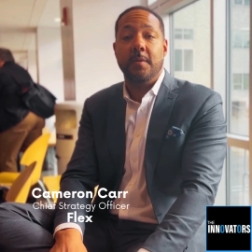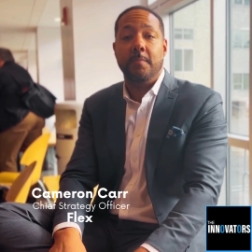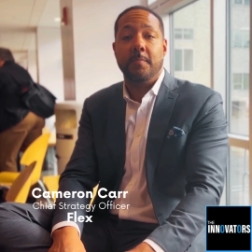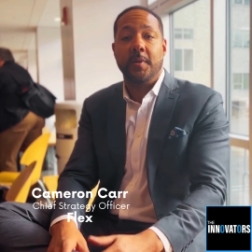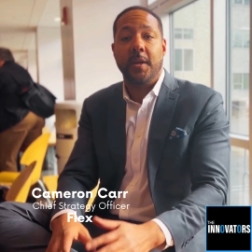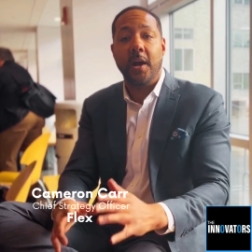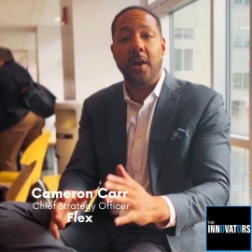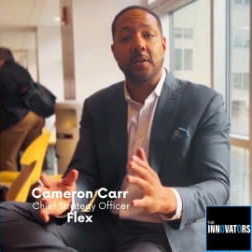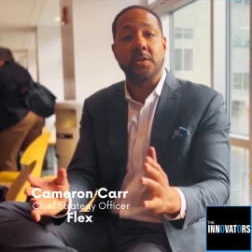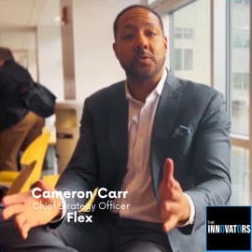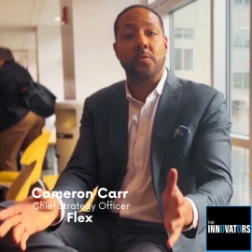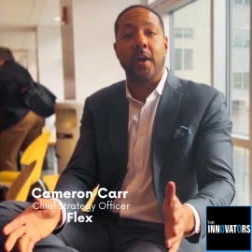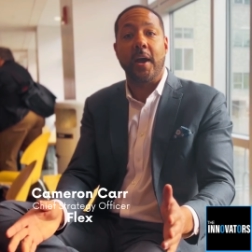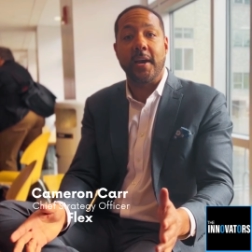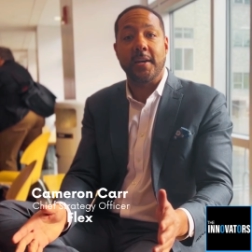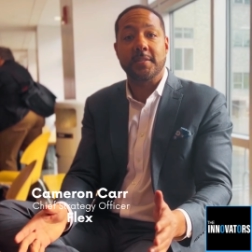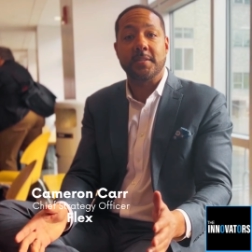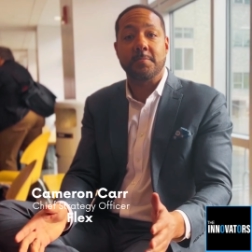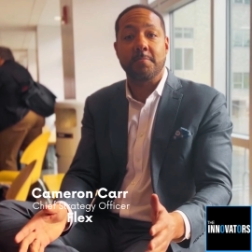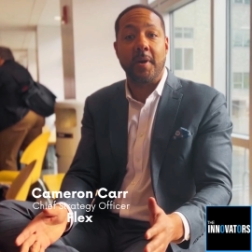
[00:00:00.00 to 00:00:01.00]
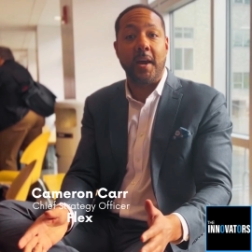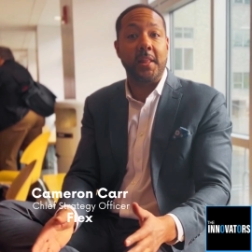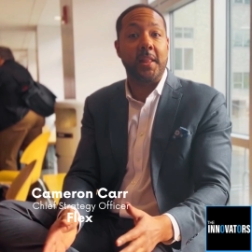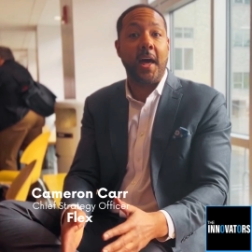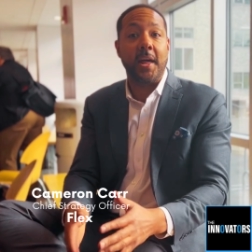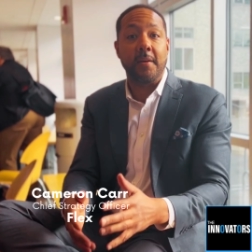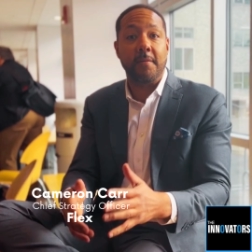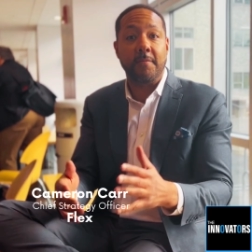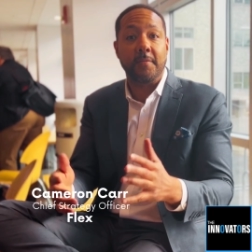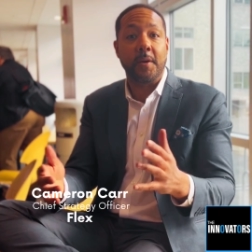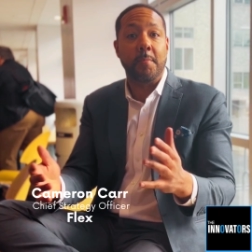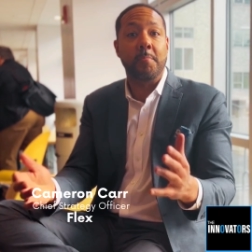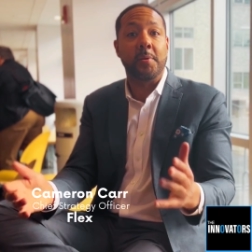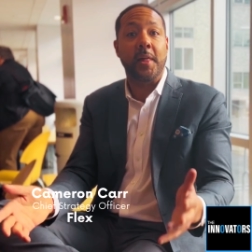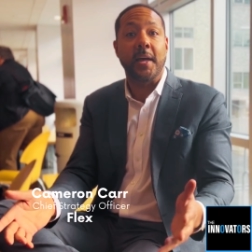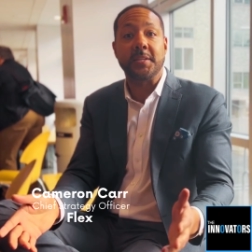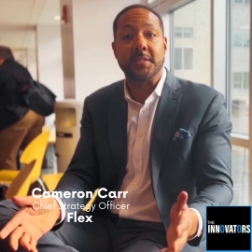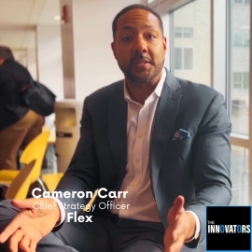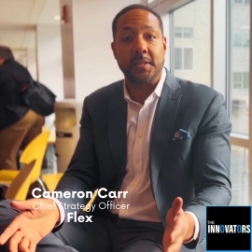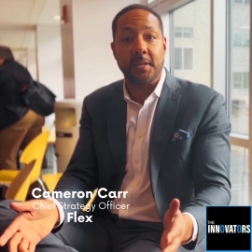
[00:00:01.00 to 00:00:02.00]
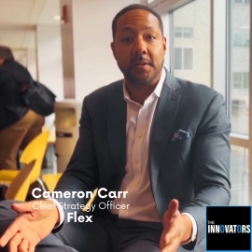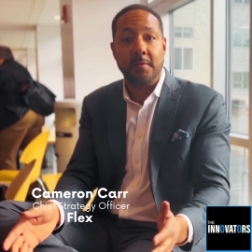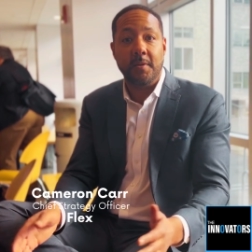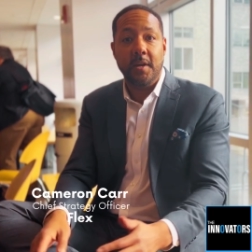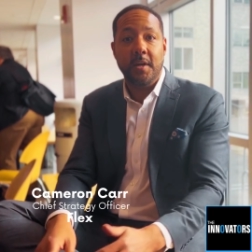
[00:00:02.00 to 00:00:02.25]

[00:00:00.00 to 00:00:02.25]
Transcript: characterized by a lot of complexity.